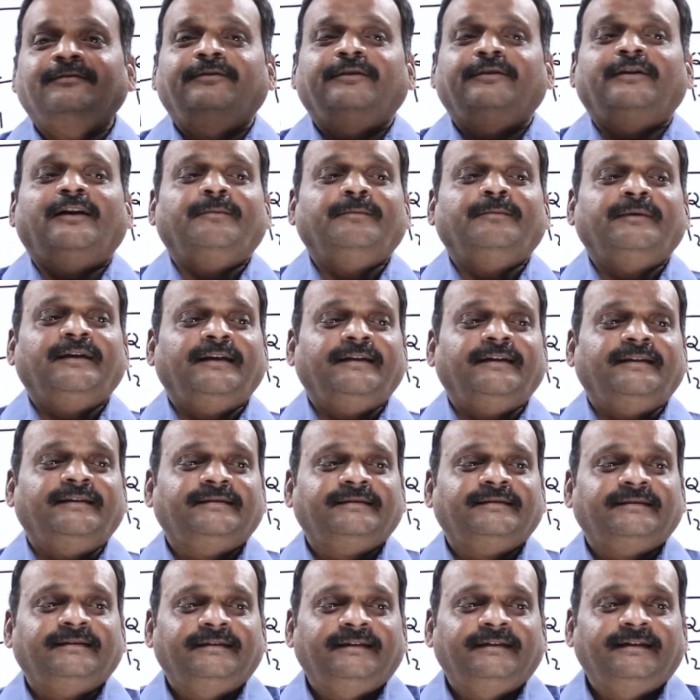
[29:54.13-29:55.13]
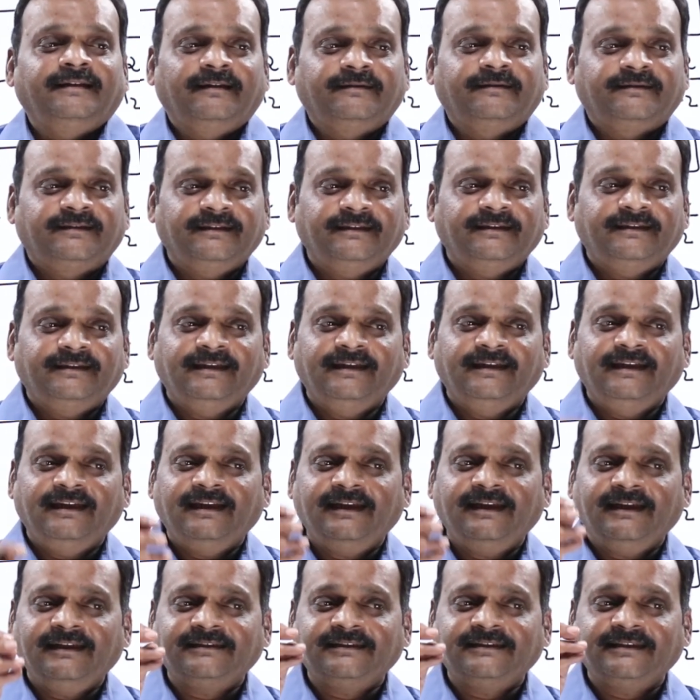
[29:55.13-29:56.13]
phenomenon is, see, the
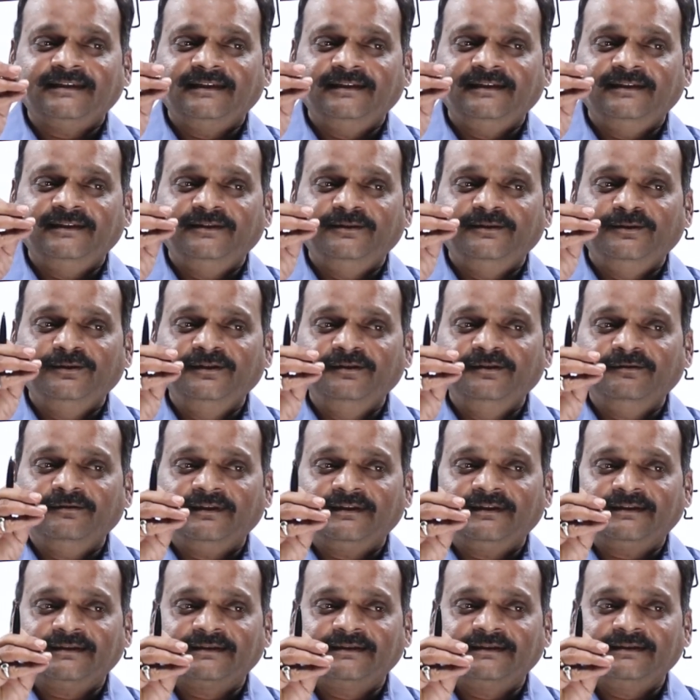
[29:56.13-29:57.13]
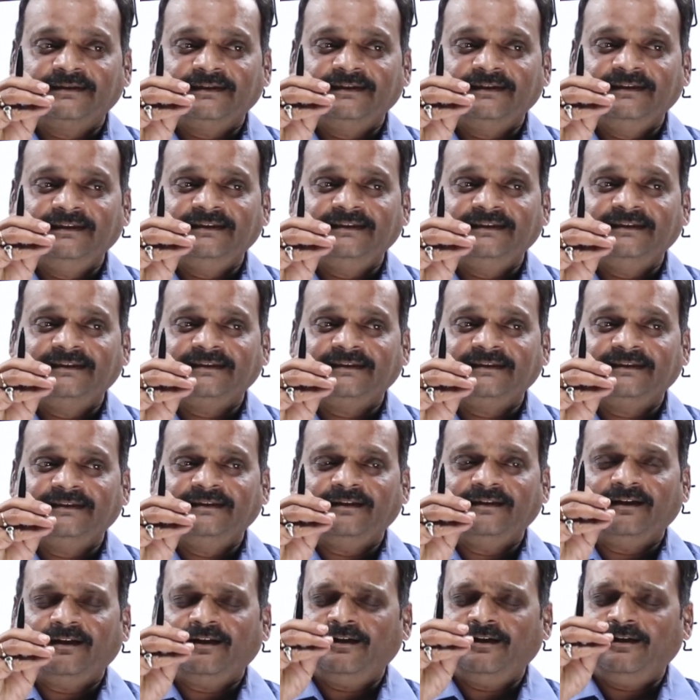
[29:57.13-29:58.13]
nature universe is
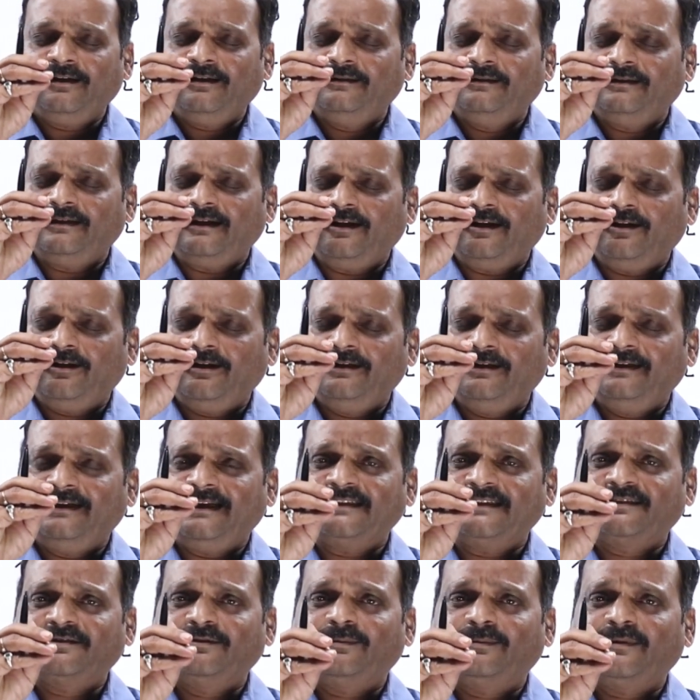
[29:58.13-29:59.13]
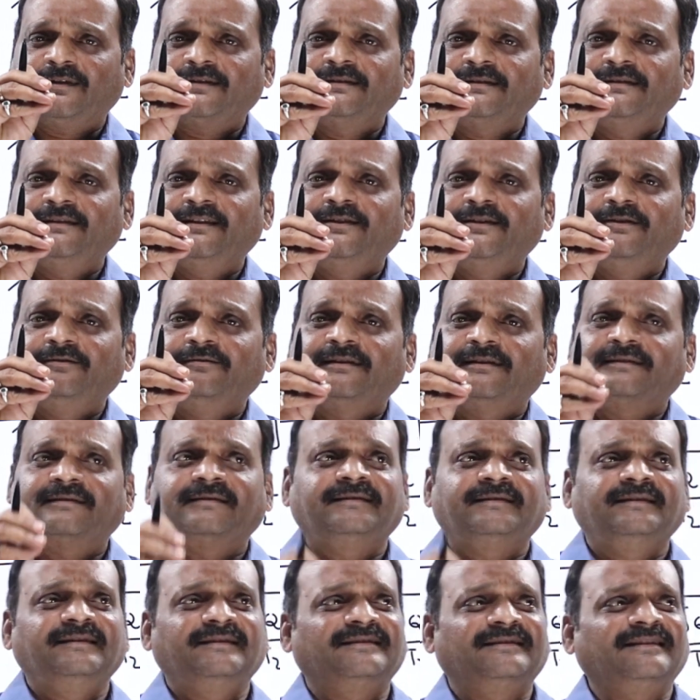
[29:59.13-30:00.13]
in all natural process in the universe.
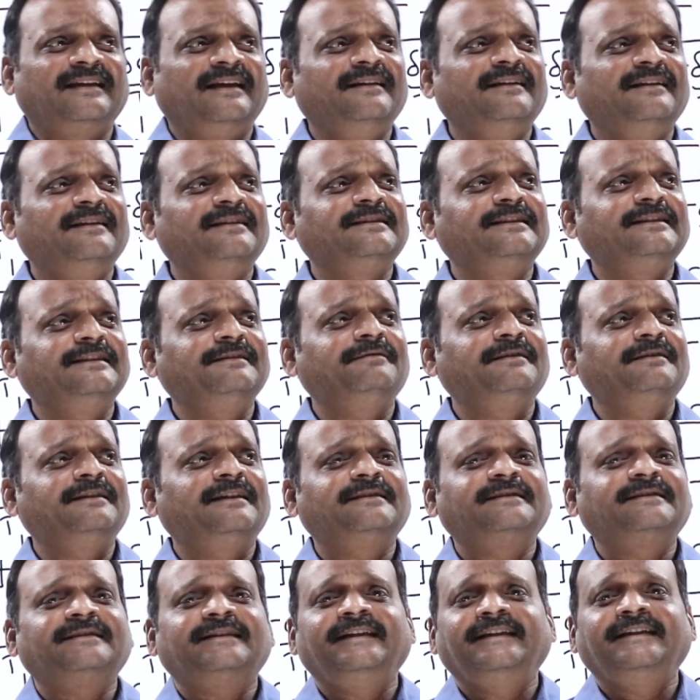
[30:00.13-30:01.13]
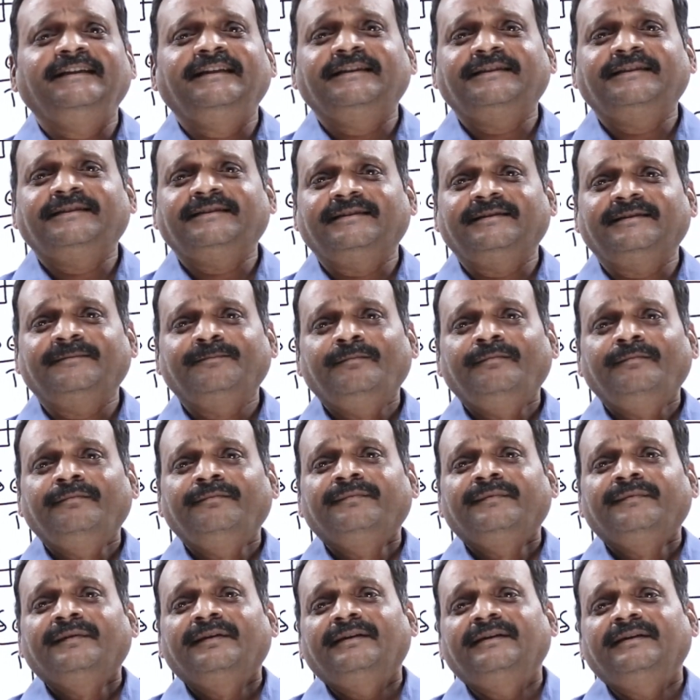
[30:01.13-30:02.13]
See, sun is giving us radiation.
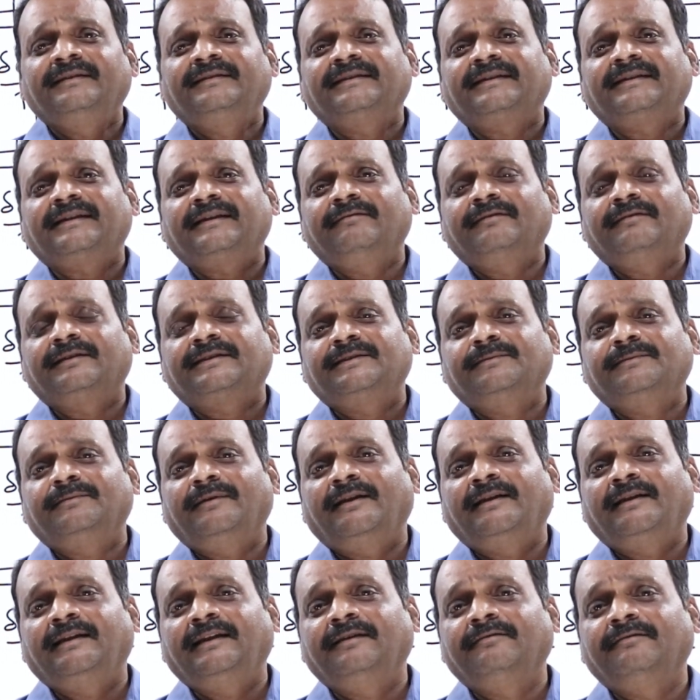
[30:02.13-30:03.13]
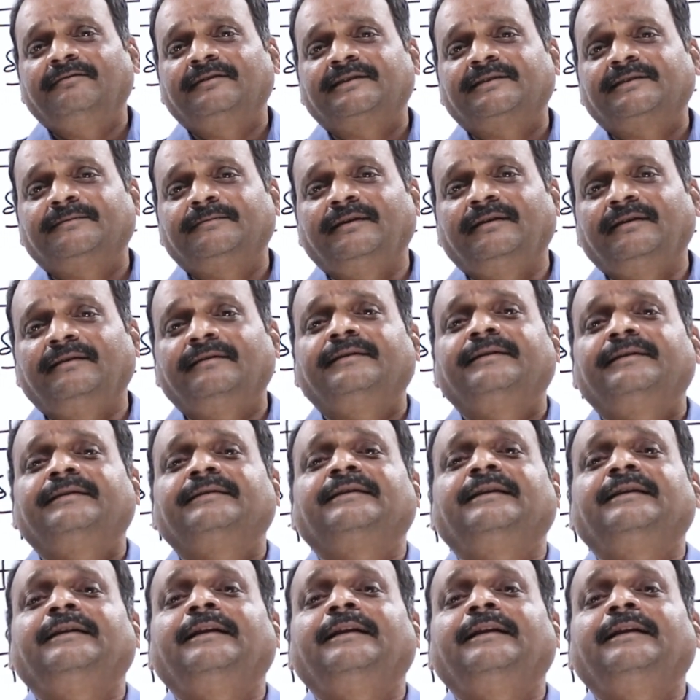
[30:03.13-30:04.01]
Is it reversible or irreversible? It is an